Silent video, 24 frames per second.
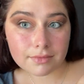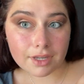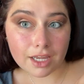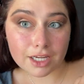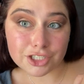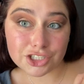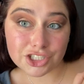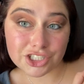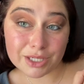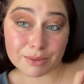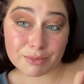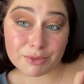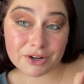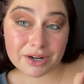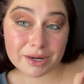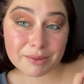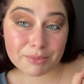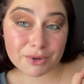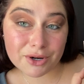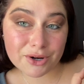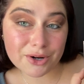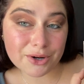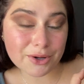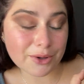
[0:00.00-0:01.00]
Shimmering
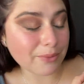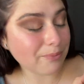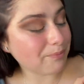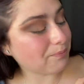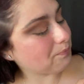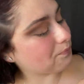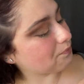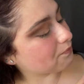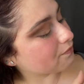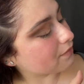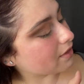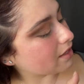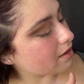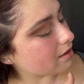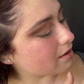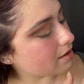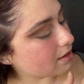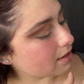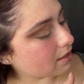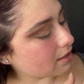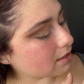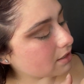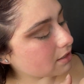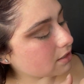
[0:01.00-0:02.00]
Pearl.
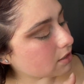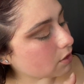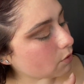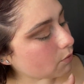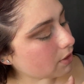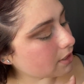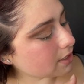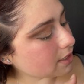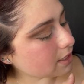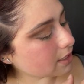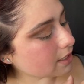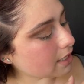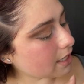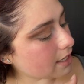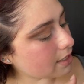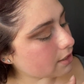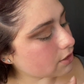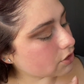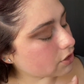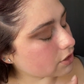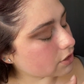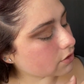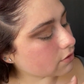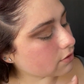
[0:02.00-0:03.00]
So once again,
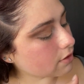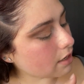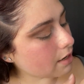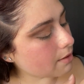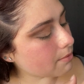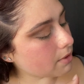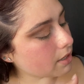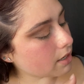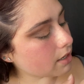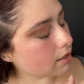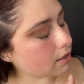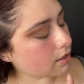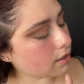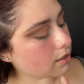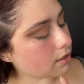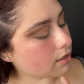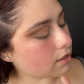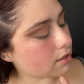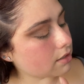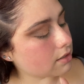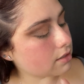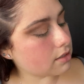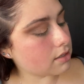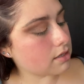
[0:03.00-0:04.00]
just grabbing
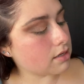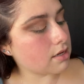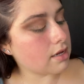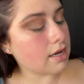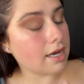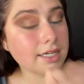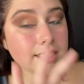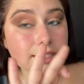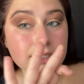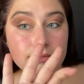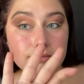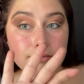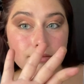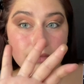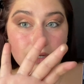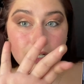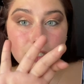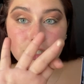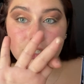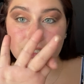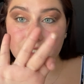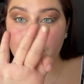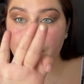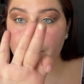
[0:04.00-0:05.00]
as
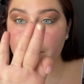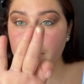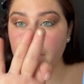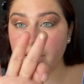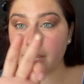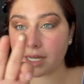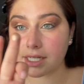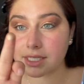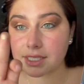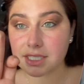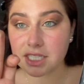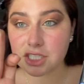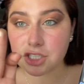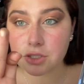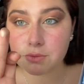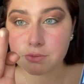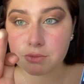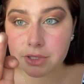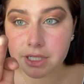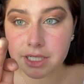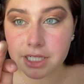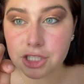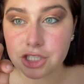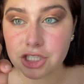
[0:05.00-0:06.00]
much as I would like. It's such a
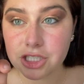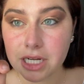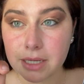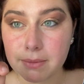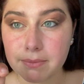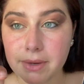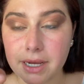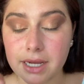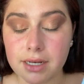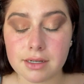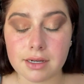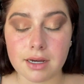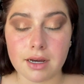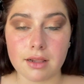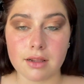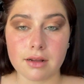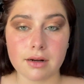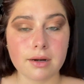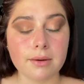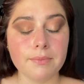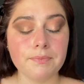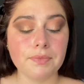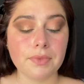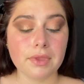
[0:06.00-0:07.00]
pretty champagne
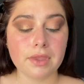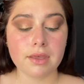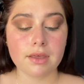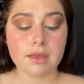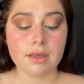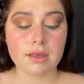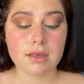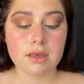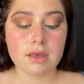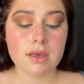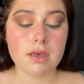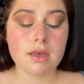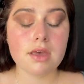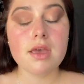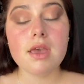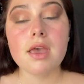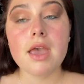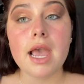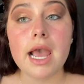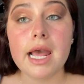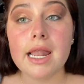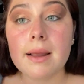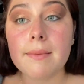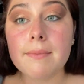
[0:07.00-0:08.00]
color.
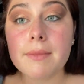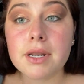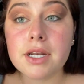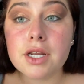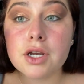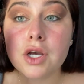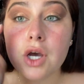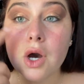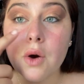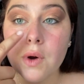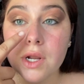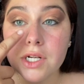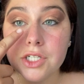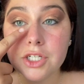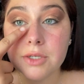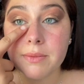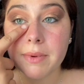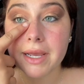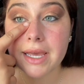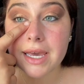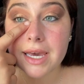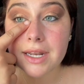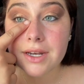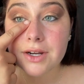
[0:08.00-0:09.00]
And I'm gonna go into
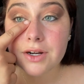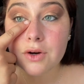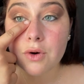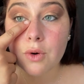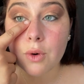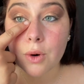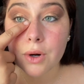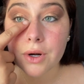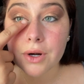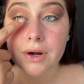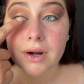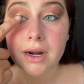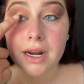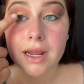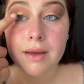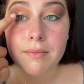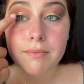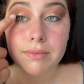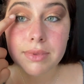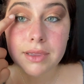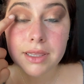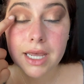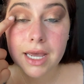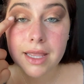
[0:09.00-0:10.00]
my inner corner
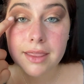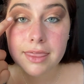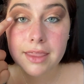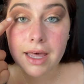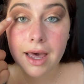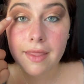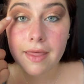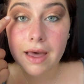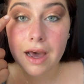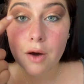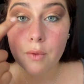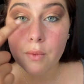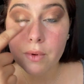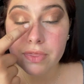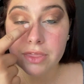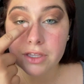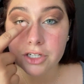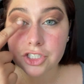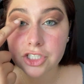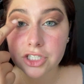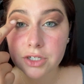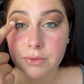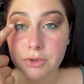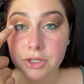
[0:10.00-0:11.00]
and blend that out with the
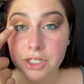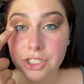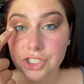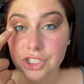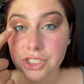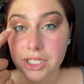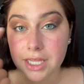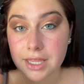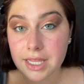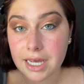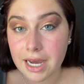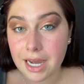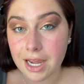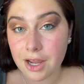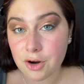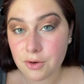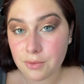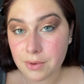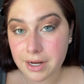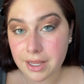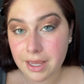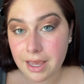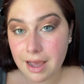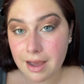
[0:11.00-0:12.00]
shimmering shade that I
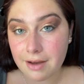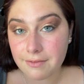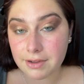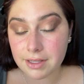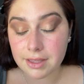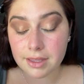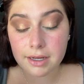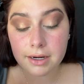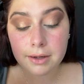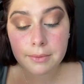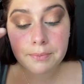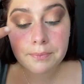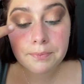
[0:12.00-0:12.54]
already have in there.